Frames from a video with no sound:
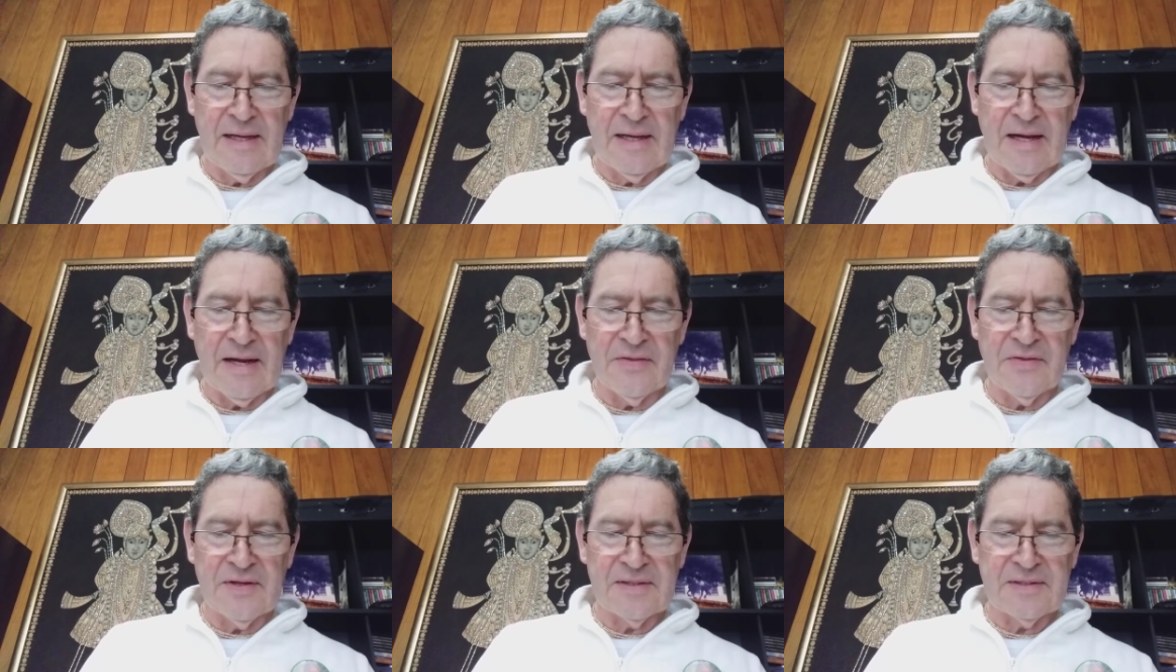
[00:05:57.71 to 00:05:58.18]

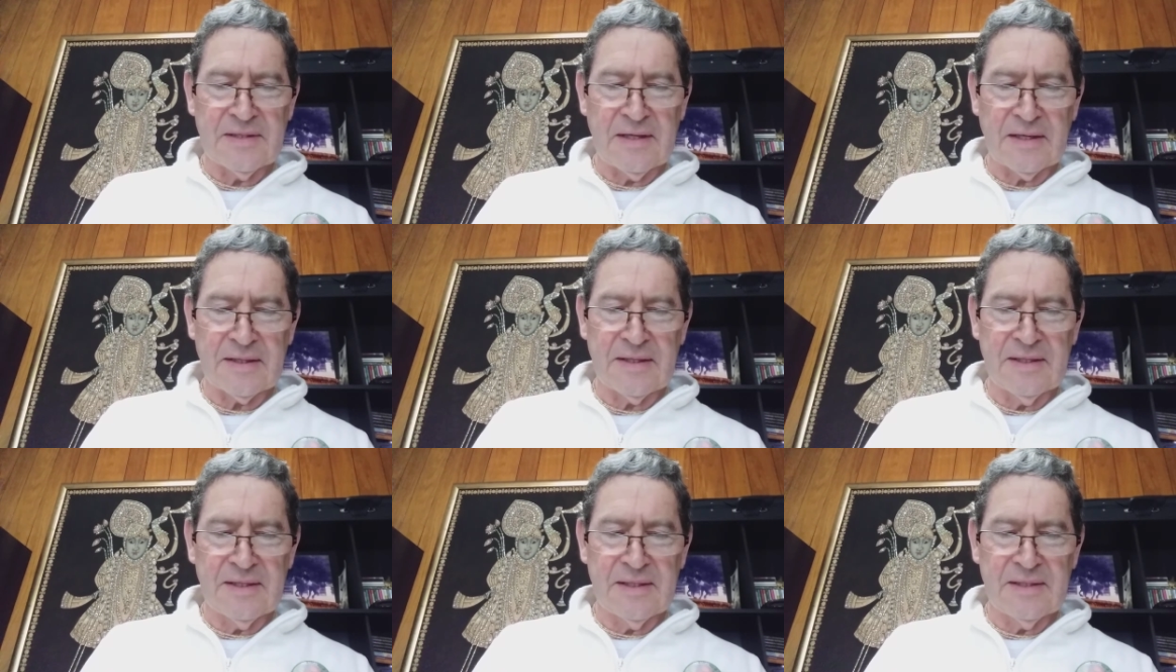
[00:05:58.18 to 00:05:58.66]
and the
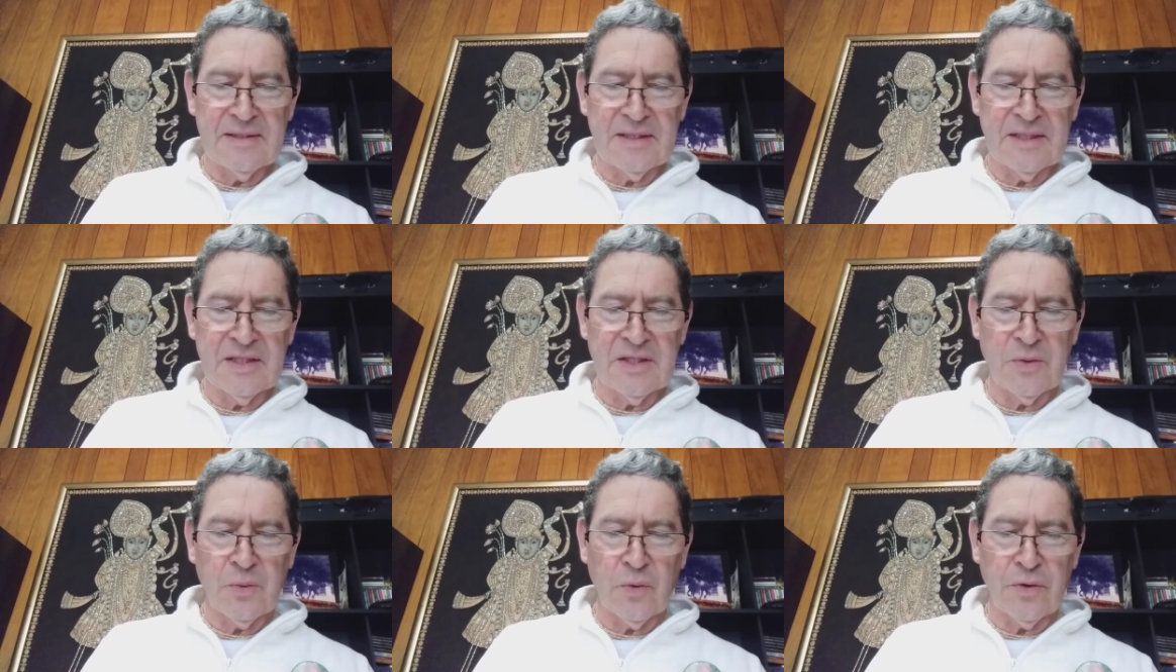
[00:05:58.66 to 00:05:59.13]
Sakis
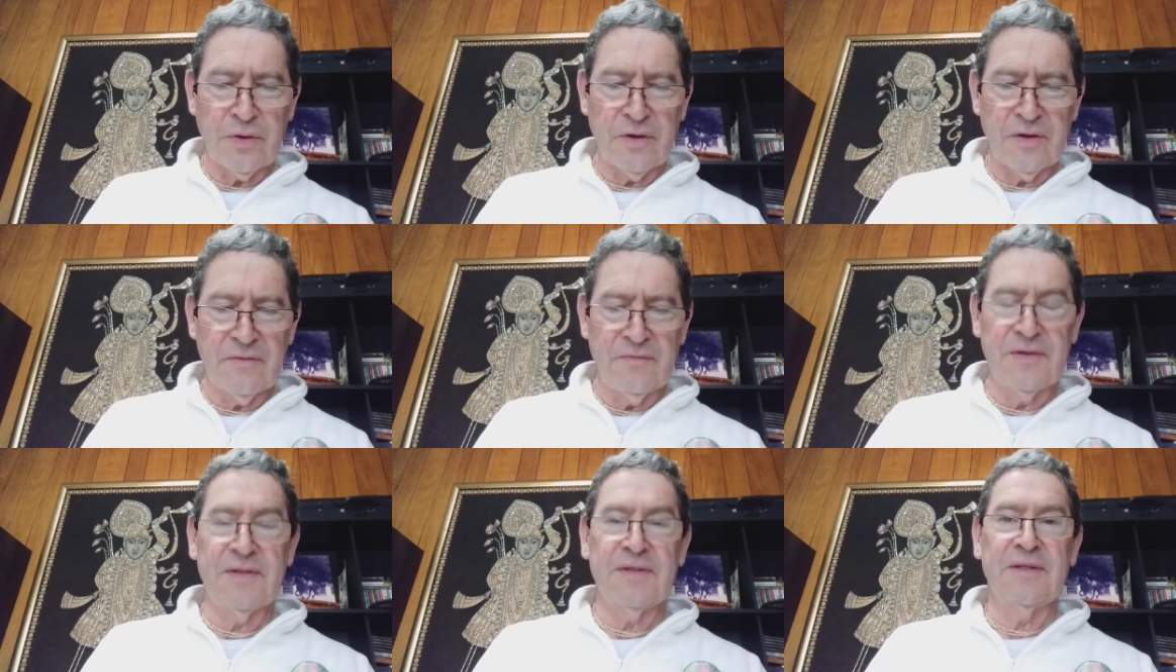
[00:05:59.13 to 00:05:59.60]
in the water
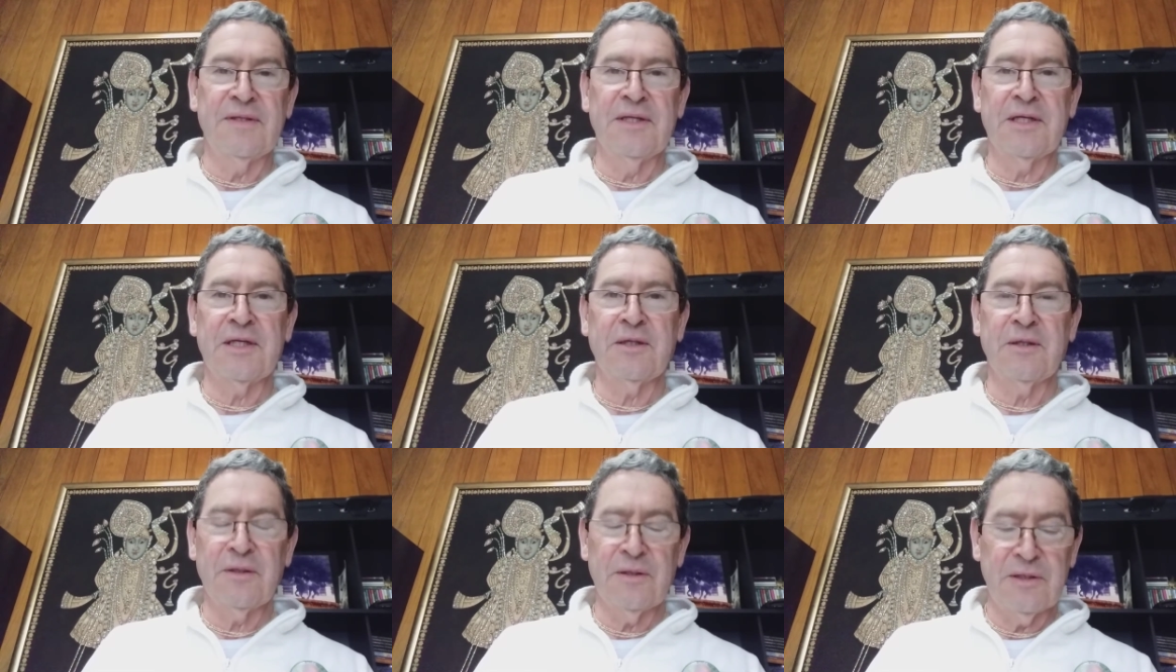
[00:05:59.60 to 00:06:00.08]
of this dear
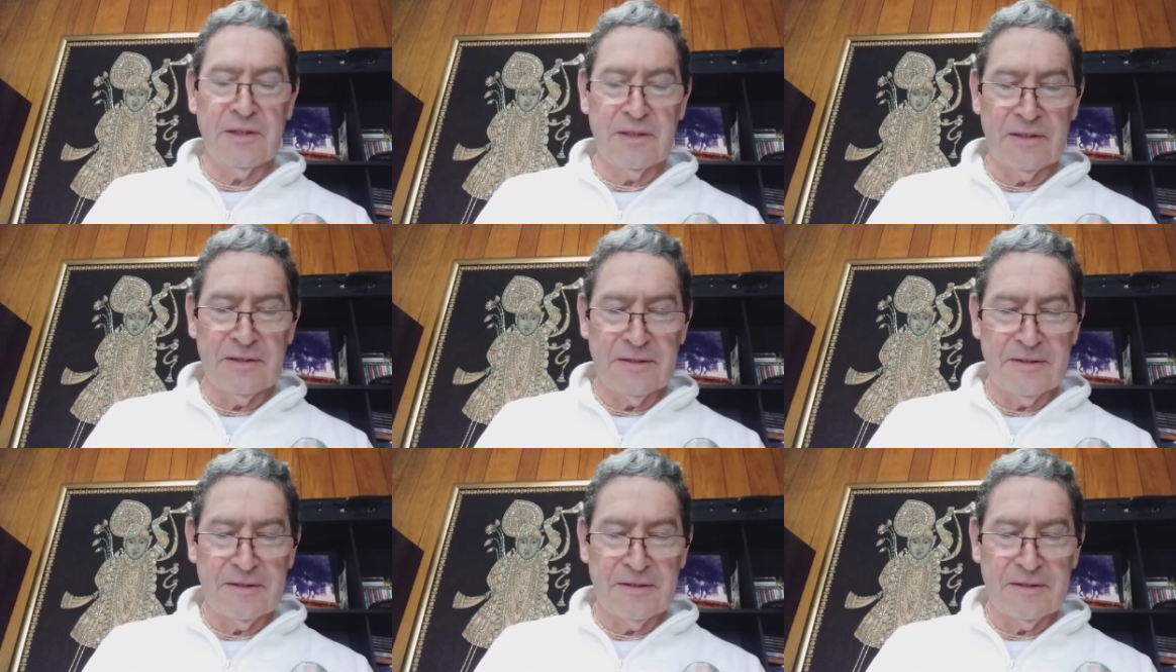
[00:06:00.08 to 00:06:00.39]
Kund.